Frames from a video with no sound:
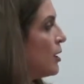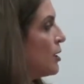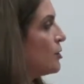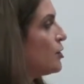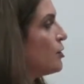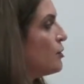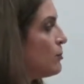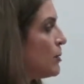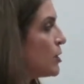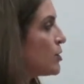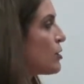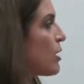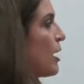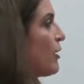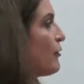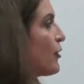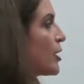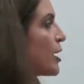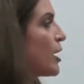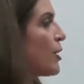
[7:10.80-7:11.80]
human
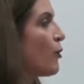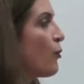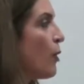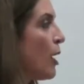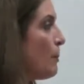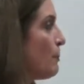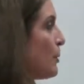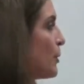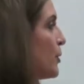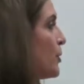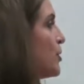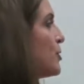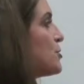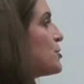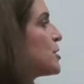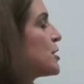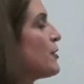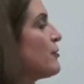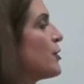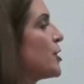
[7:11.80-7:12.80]
trafficking,
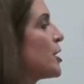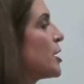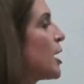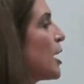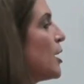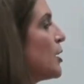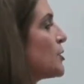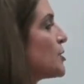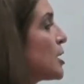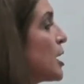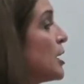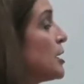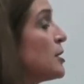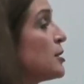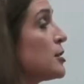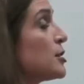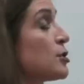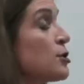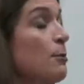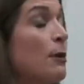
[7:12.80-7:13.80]
weapons, everything else,
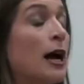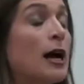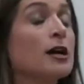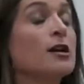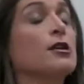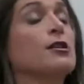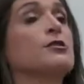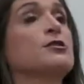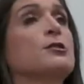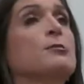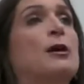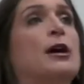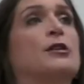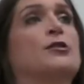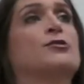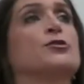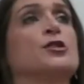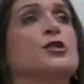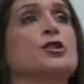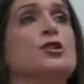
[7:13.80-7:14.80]
and tobacco.
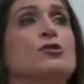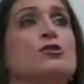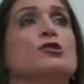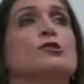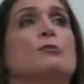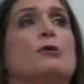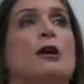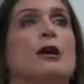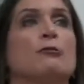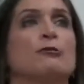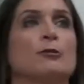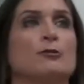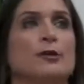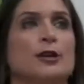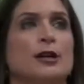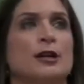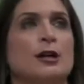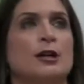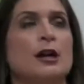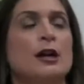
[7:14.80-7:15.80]
Tobacco is a huge problem
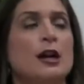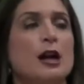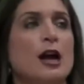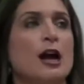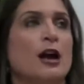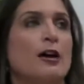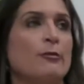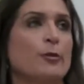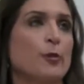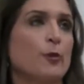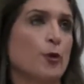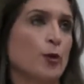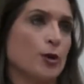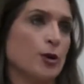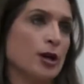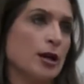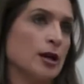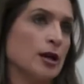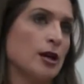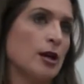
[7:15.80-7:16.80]
there. I've been
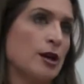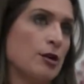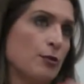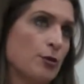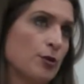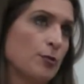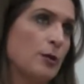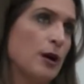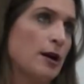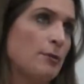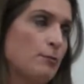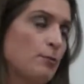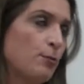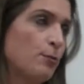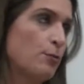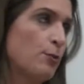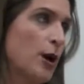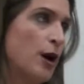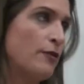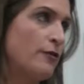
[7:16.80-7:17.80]
working a lot with my
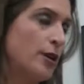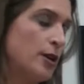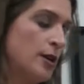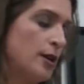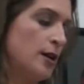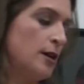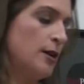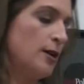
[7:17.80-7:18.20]
private,